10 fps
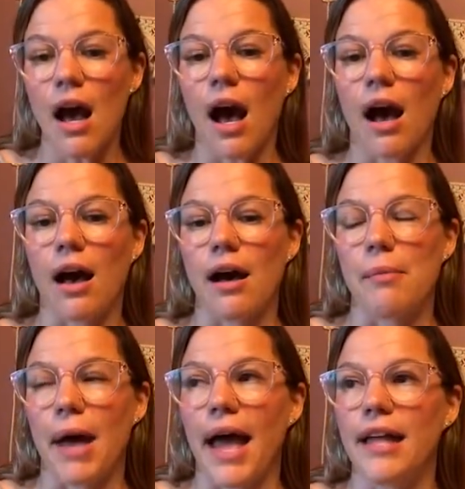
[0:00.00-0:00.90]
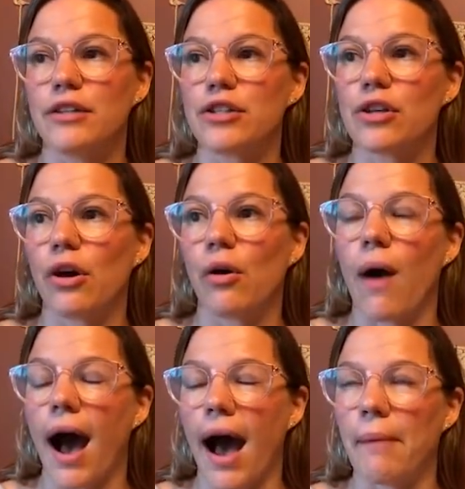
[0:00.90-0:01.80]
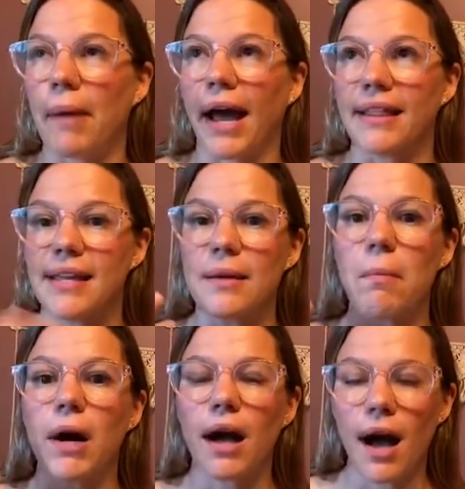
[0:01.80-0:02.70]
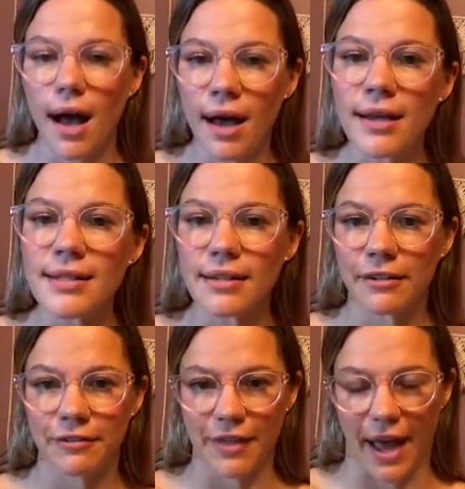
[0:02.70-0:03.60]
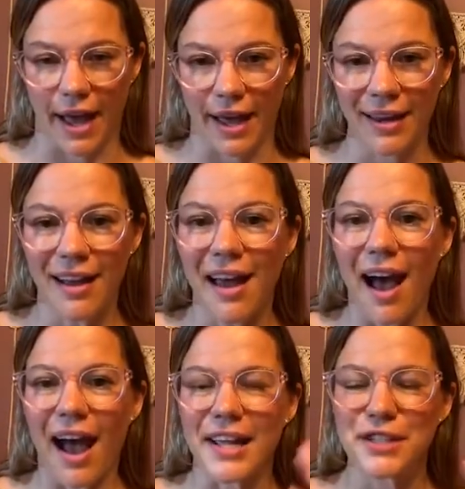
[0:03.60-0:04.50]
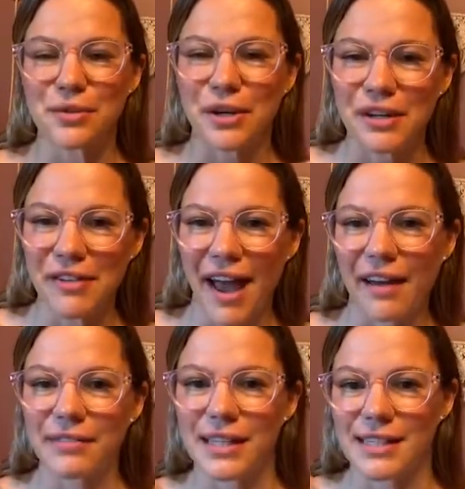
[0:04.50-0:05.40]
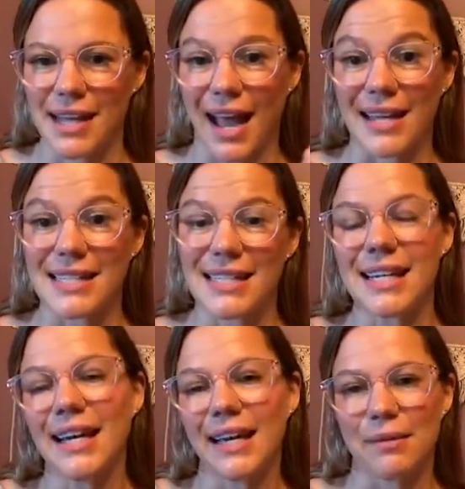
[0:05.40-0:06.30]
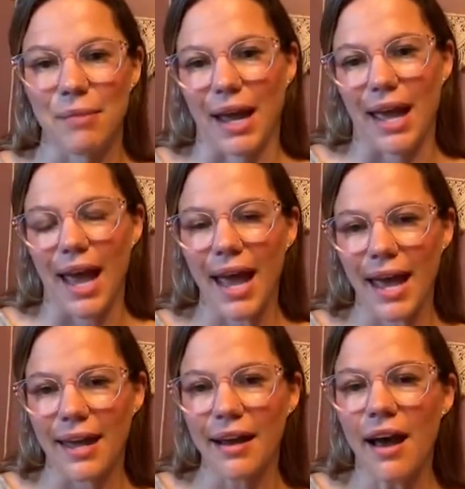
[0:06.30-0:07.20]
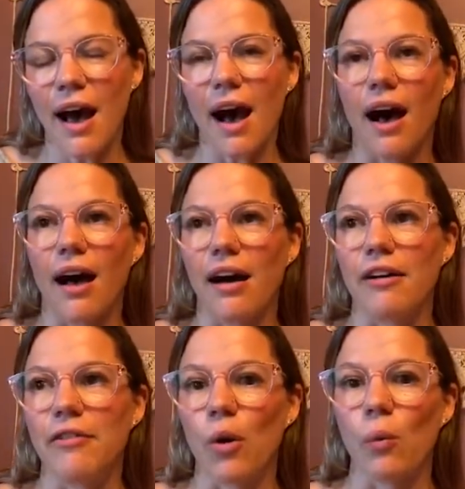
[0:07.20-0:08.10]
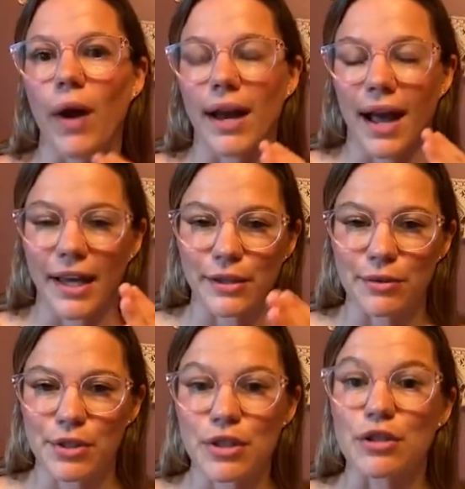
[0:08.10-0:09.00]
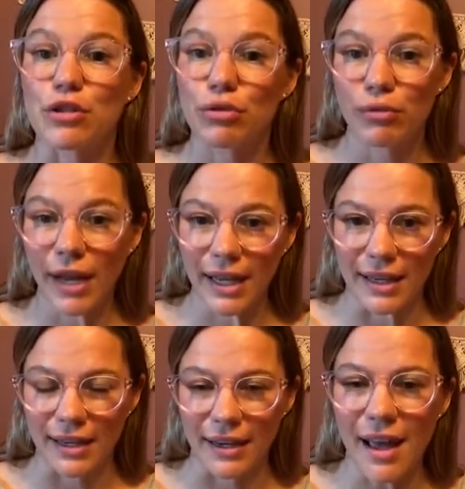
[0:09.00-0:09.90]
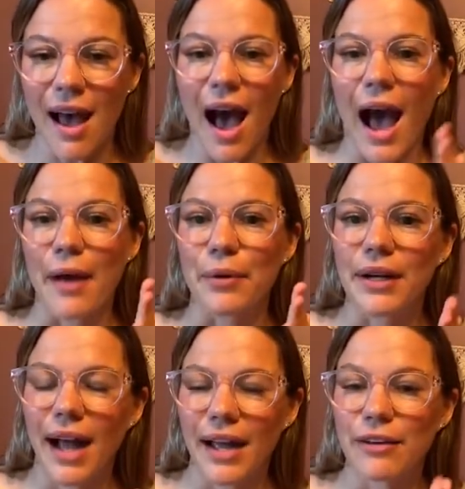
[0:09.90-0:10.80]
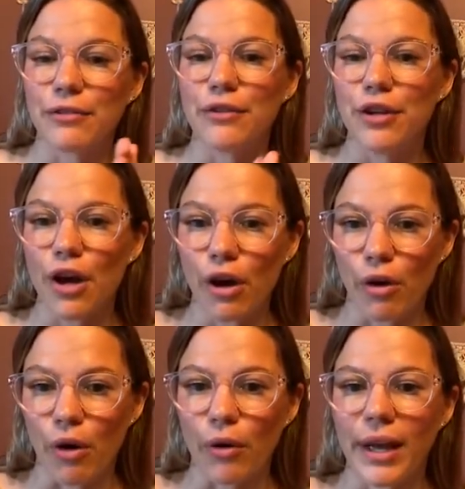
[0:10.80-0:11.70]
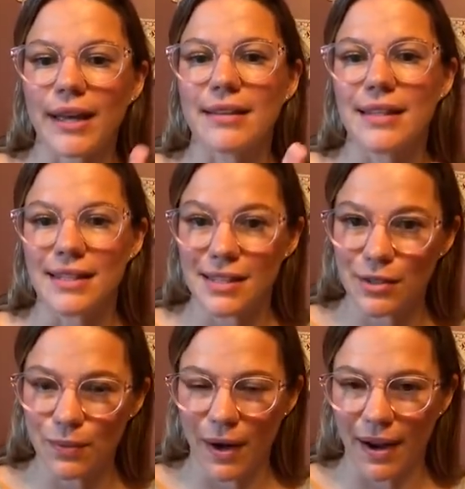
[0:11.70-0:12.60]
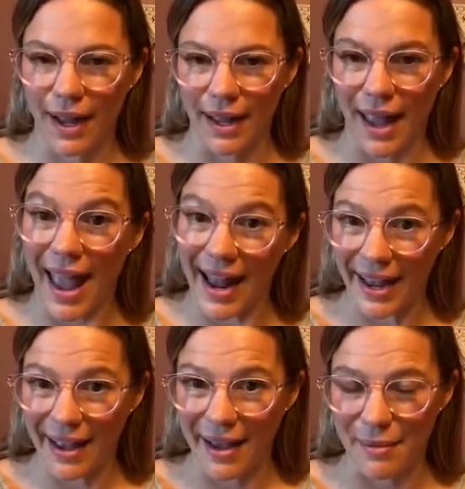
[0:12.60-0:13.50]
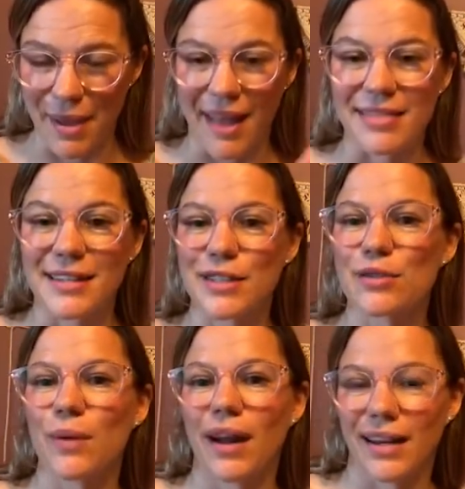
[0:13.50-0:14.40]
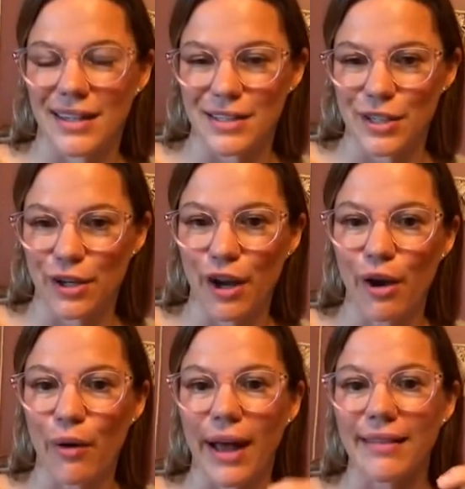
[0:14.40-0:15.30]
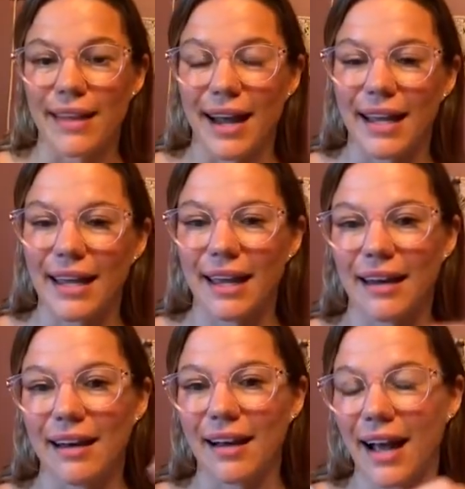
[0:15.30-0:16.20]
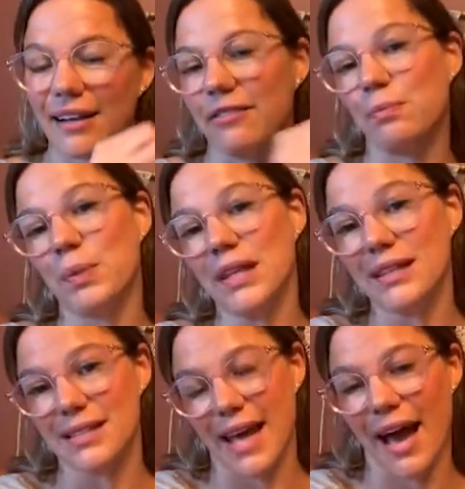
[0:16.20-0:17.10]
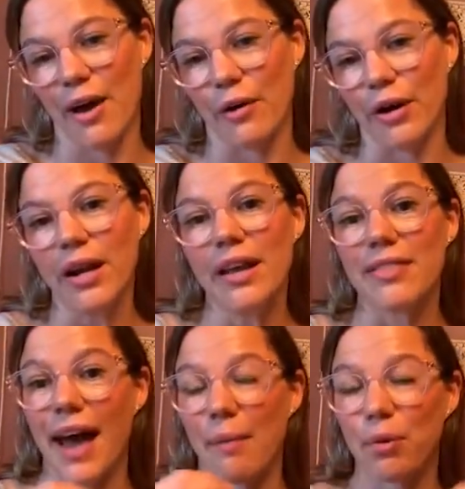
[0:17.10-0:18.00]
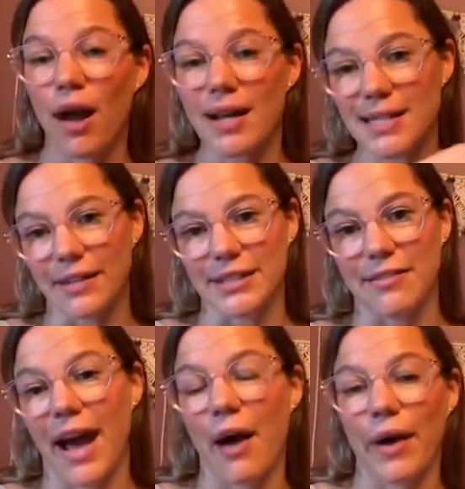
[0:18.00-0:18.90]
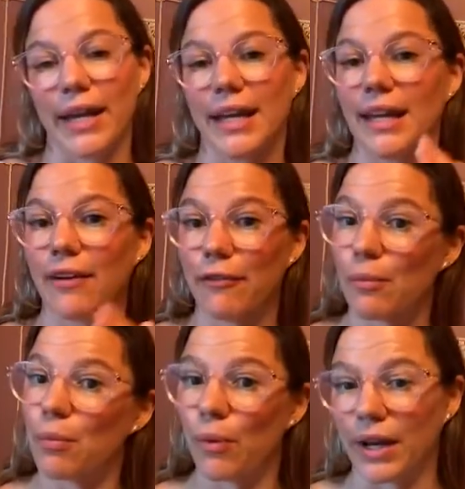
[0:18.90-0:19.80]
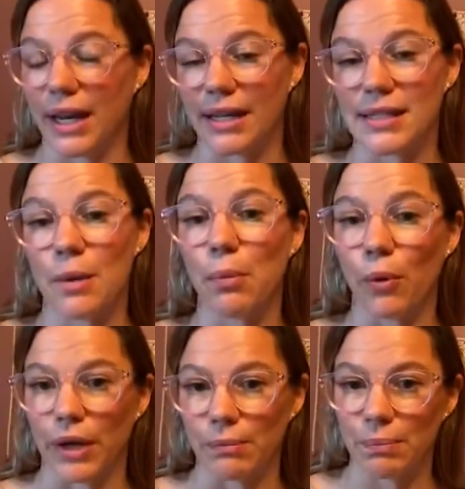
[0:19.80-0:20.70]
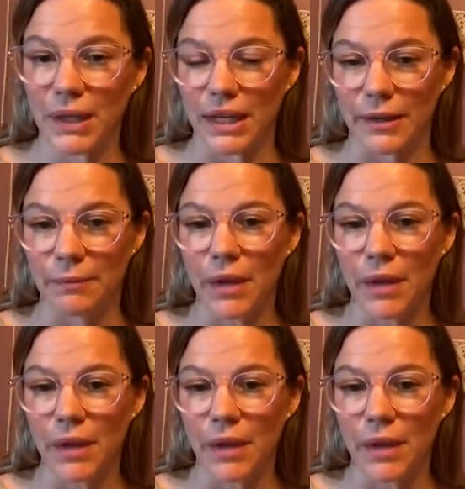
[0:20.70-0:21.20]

And so I think because of that, I sort of have this idea in my head of when I used to train, I would kind of know, okay, this is where I am and this is where I need to go. And then I can kind of piece out that process of how I can get from point A to point B.